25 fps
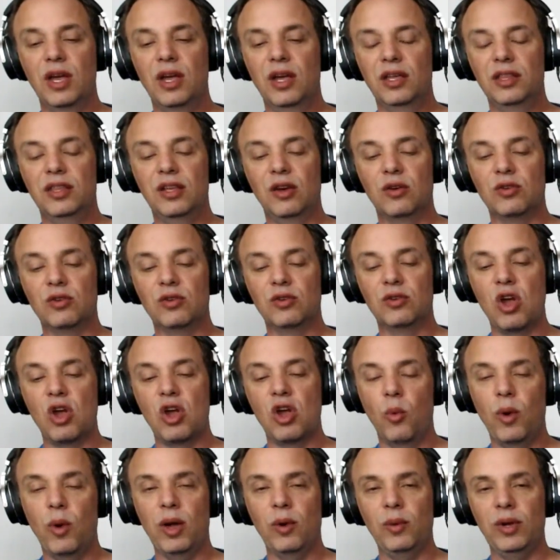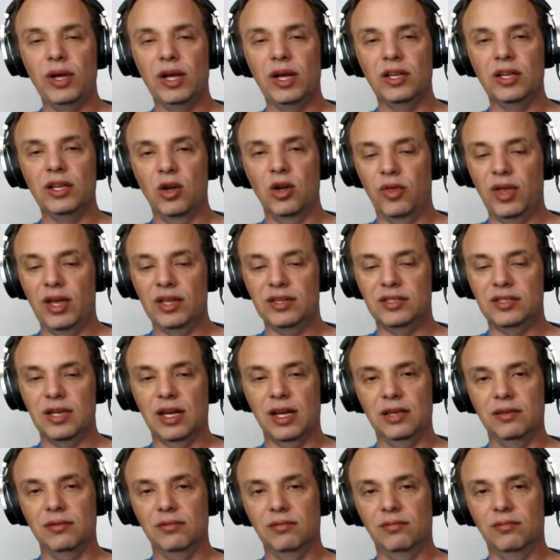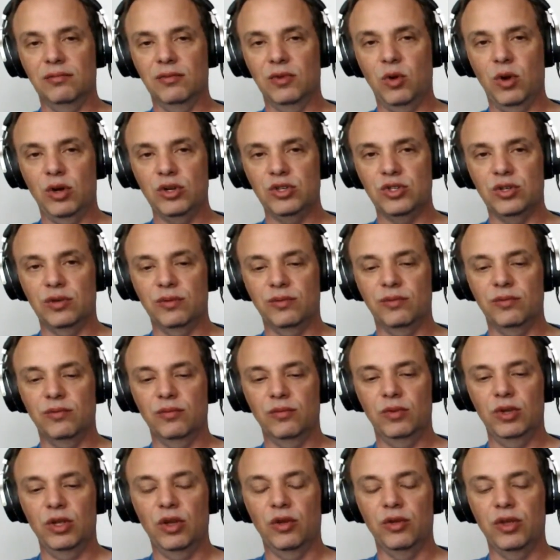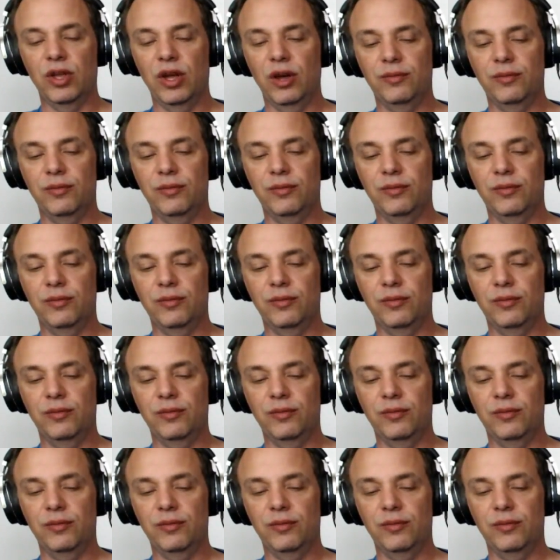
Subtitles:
There is no way we can know that second question. We don't know.